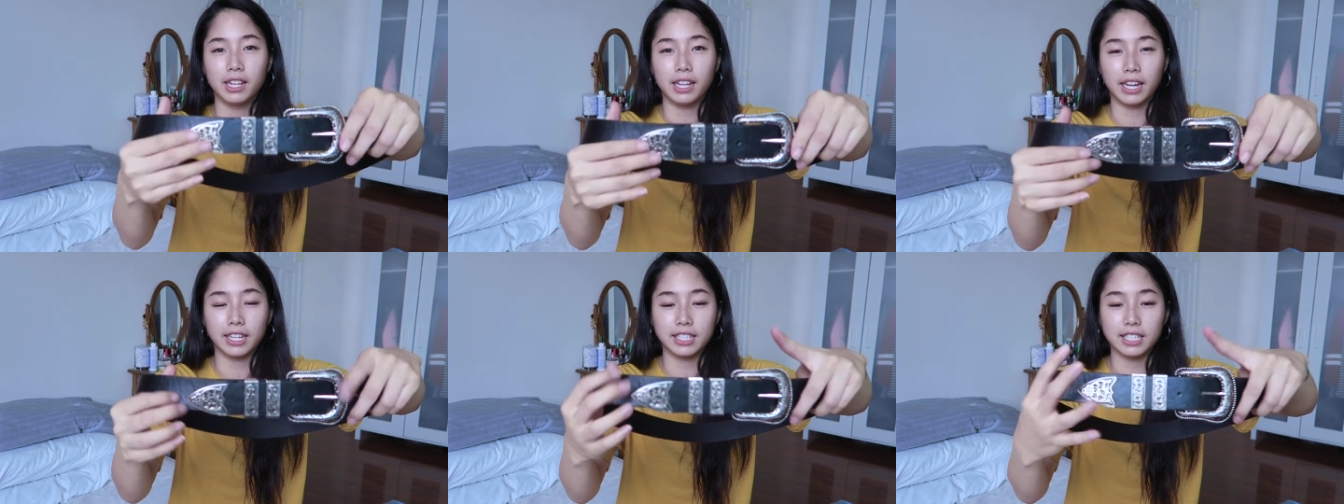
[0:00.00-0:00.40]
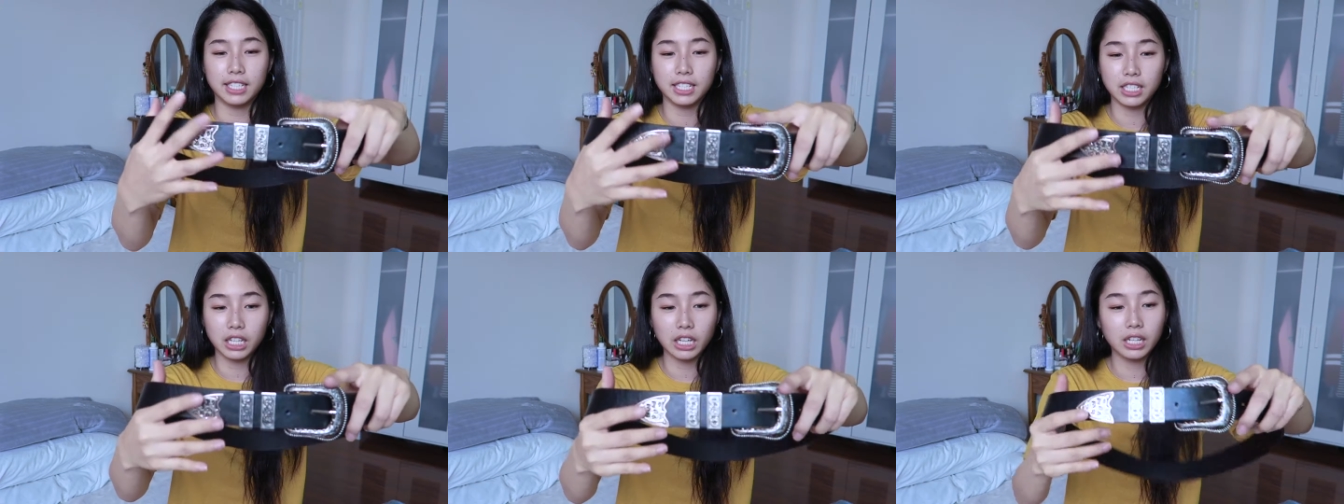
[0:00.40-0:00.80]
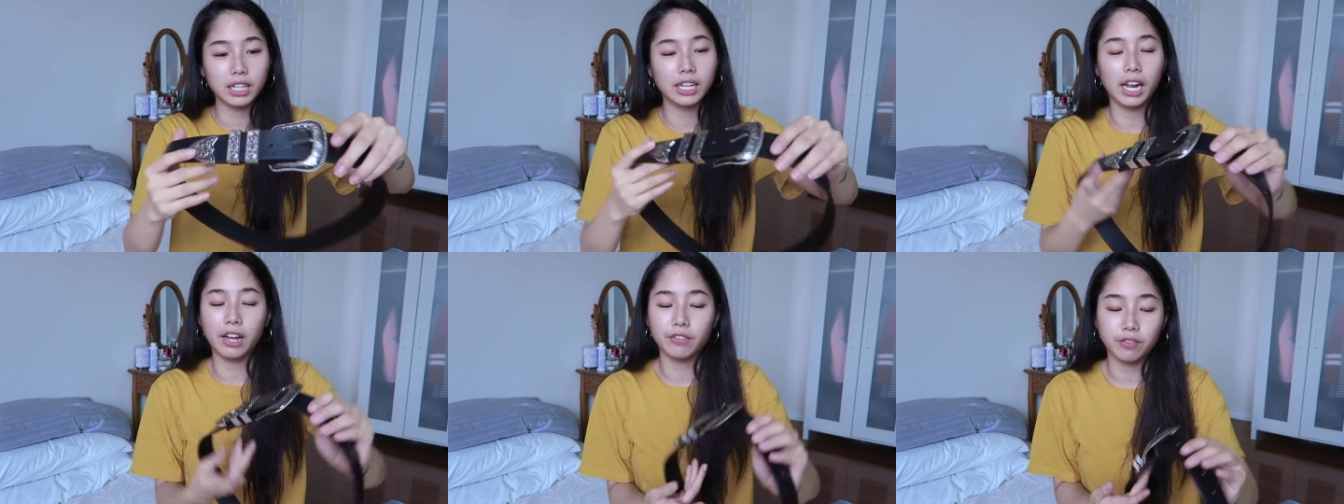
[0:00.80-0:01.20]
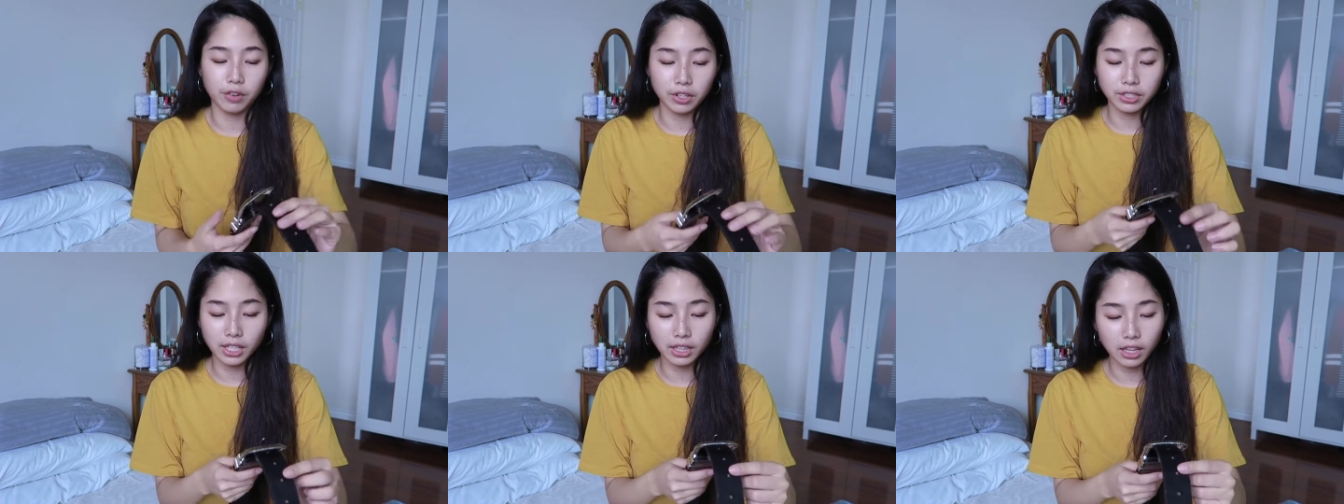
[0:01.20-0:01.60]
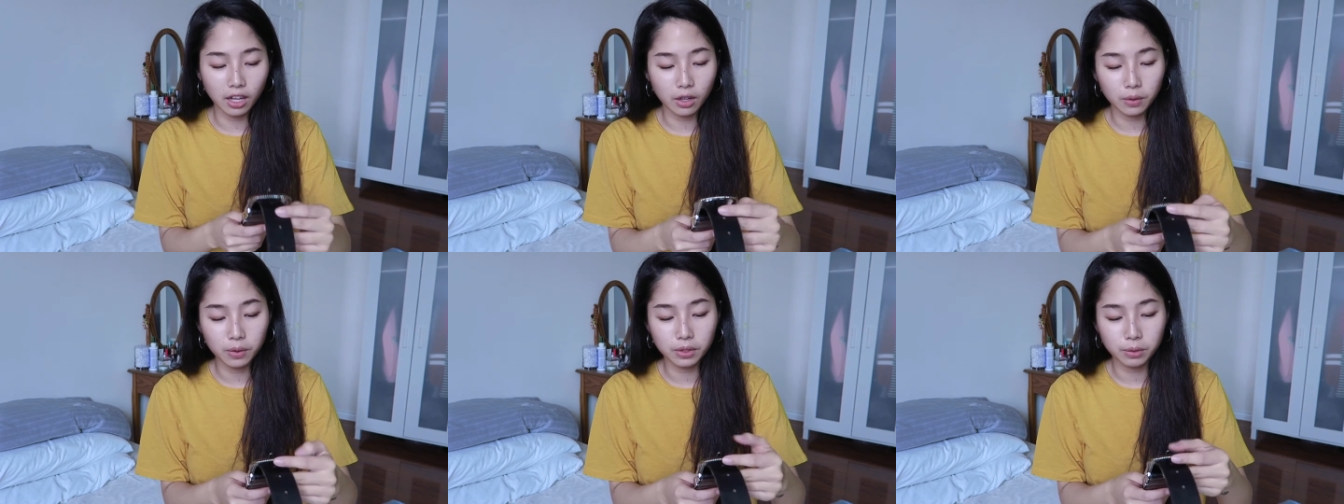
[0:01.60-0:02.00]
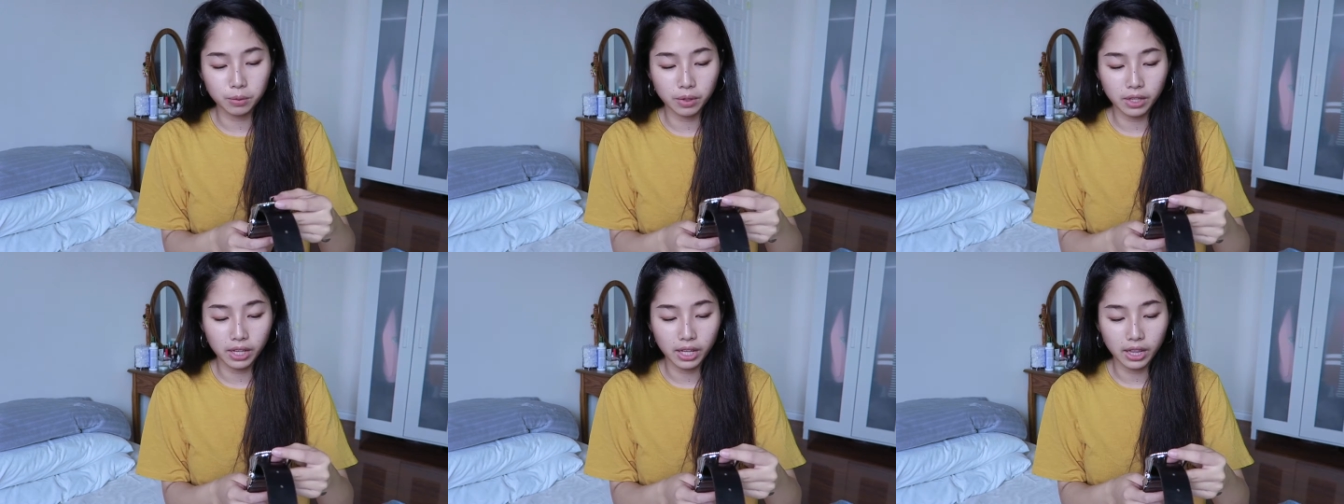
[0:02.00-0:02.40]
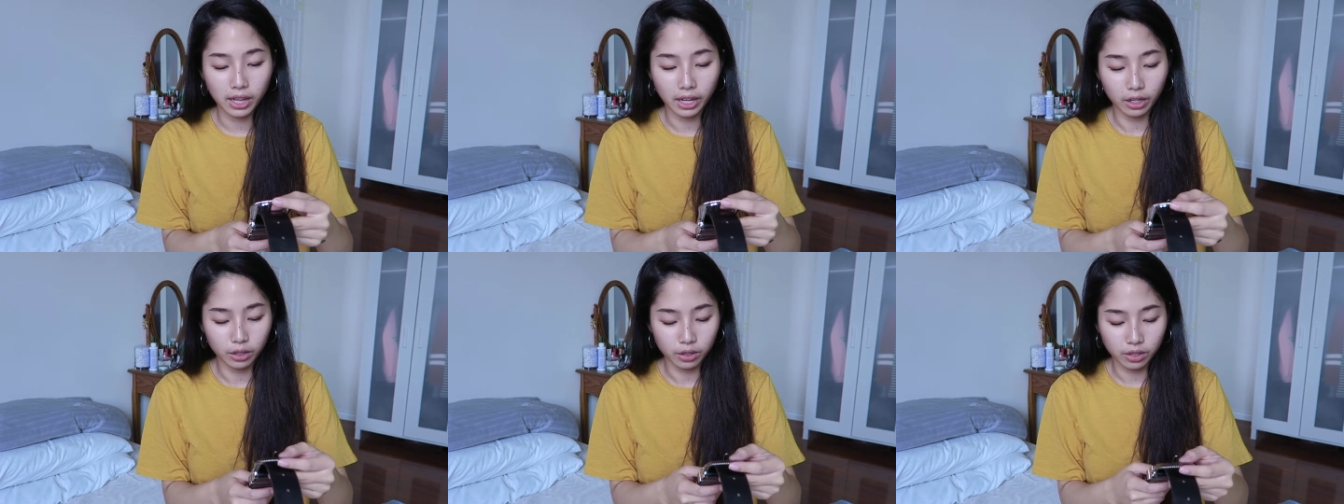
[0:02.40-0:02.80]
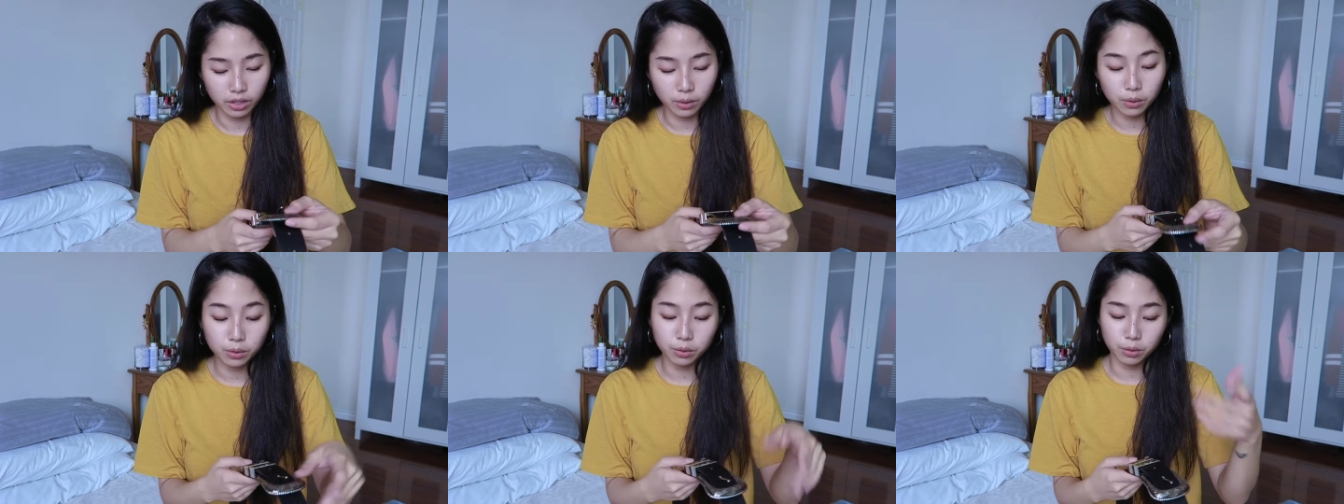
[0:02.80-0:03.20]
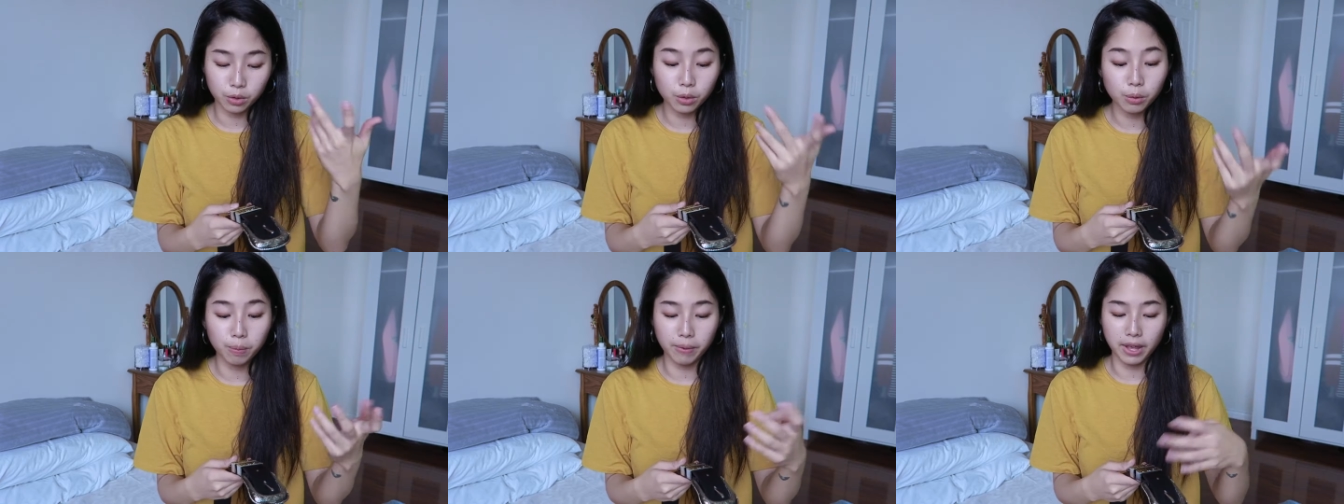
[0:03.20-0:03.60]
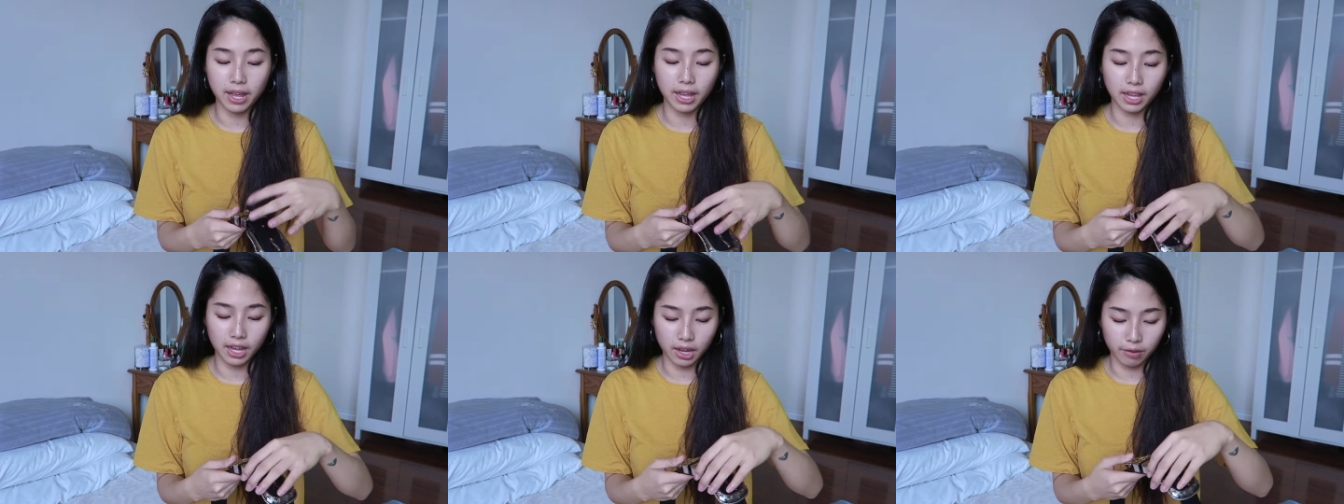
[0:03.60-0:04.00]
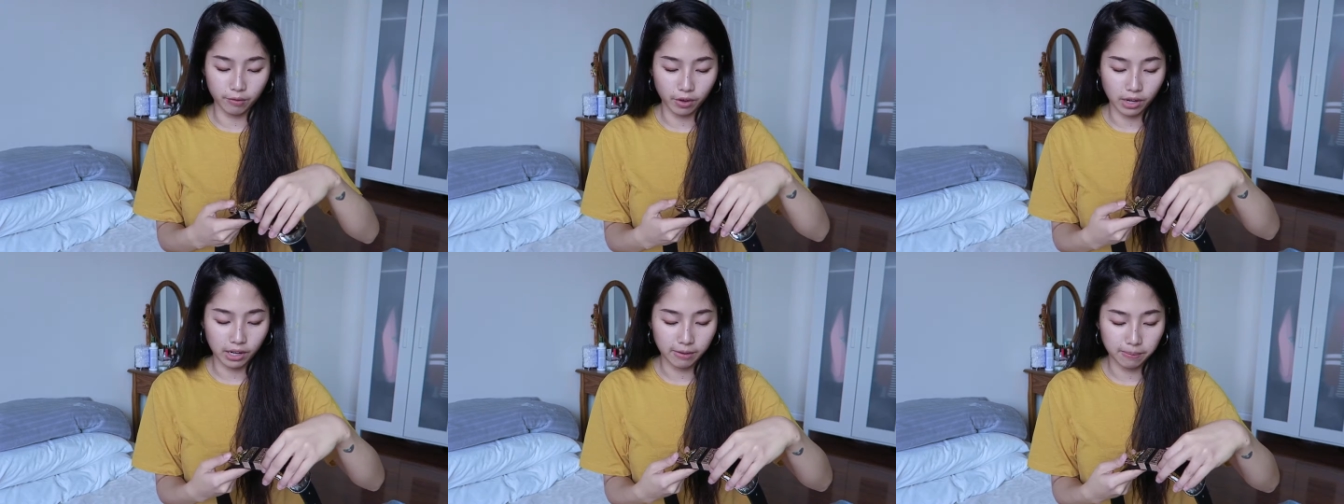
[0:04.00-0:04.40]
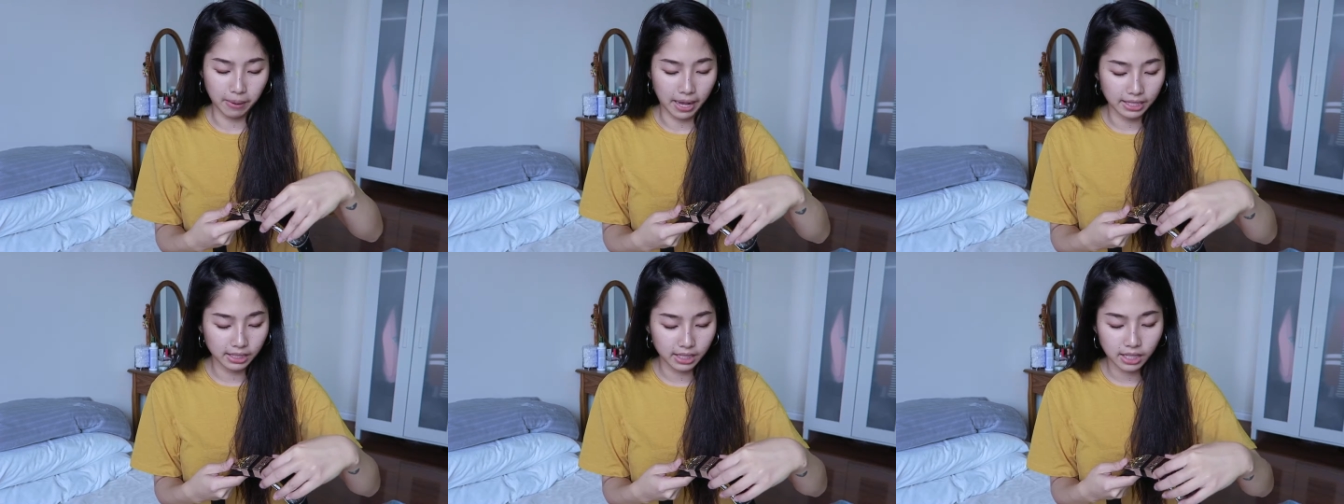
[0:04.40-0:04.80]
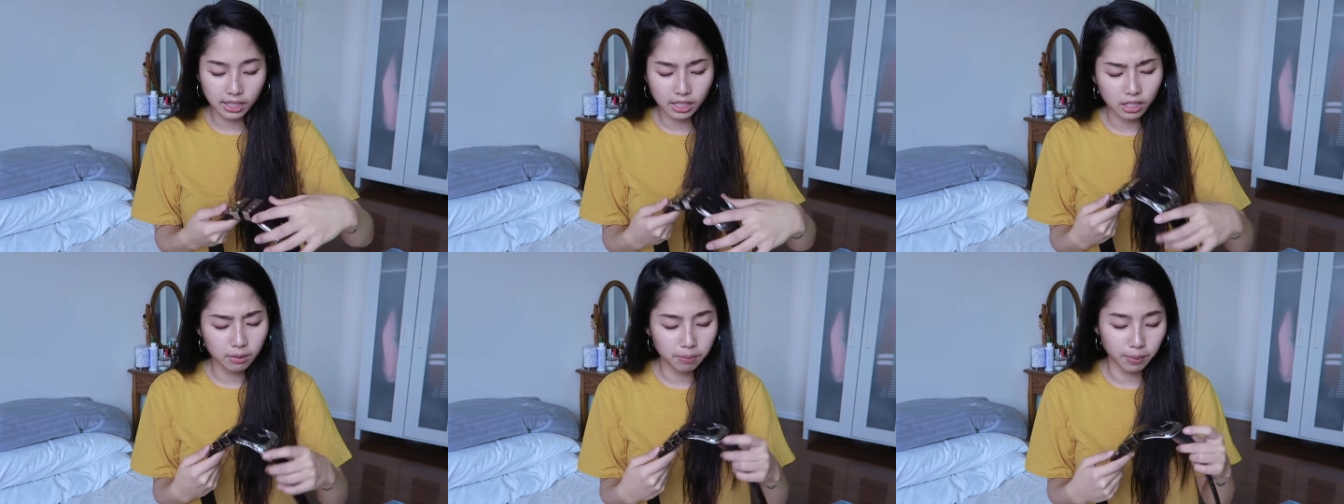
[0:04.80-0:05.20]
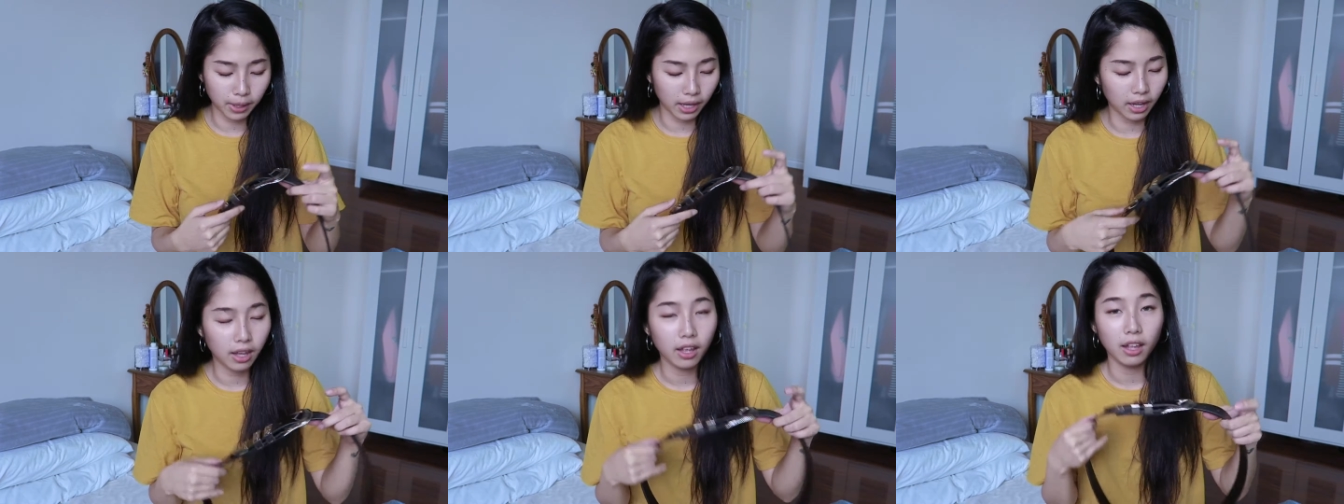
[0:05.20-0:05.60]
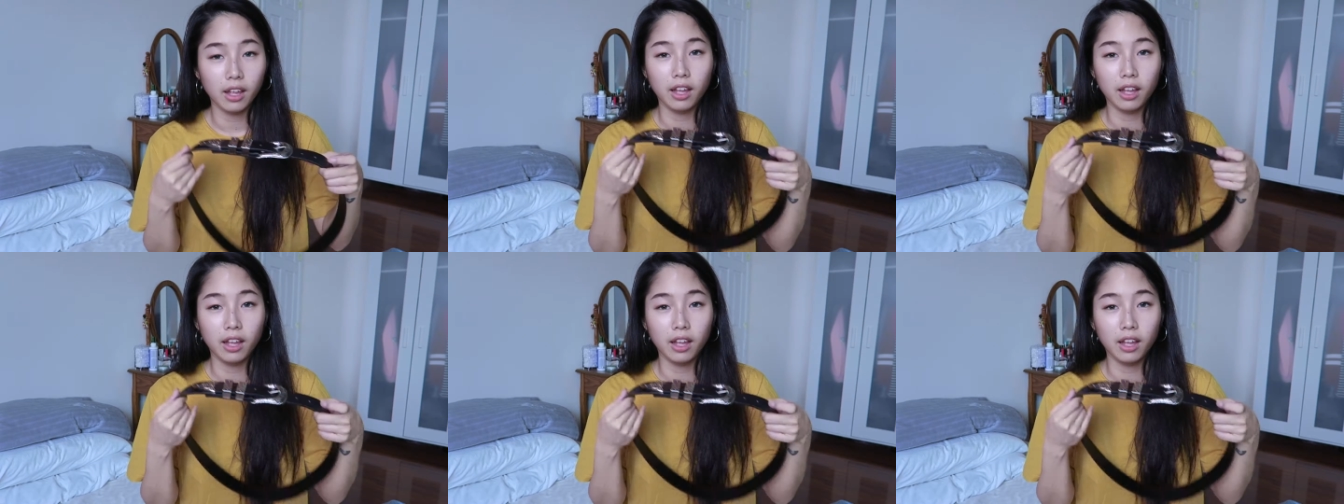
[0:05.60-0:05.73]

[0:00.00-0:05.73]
like detailing at first I thought it was really like it was too big and very masculine but